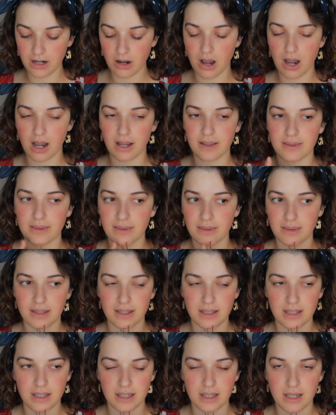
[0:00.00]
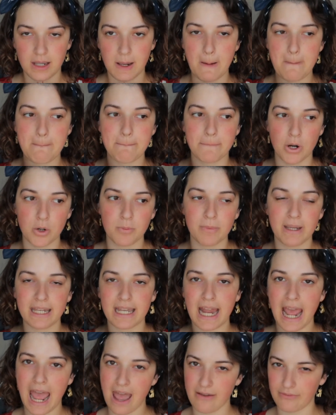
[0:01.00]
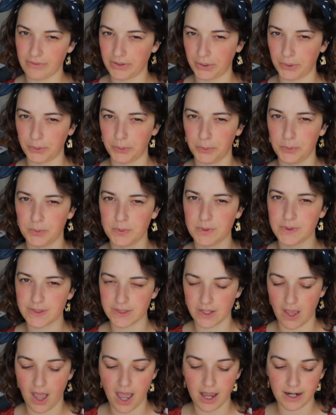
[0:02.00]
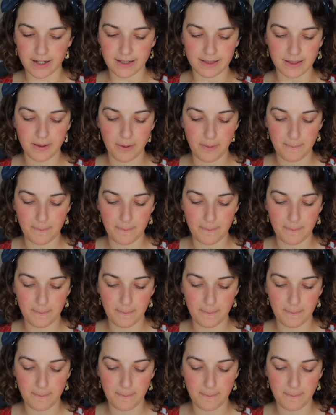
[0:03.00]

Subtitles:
on the Mermaid Avenue socks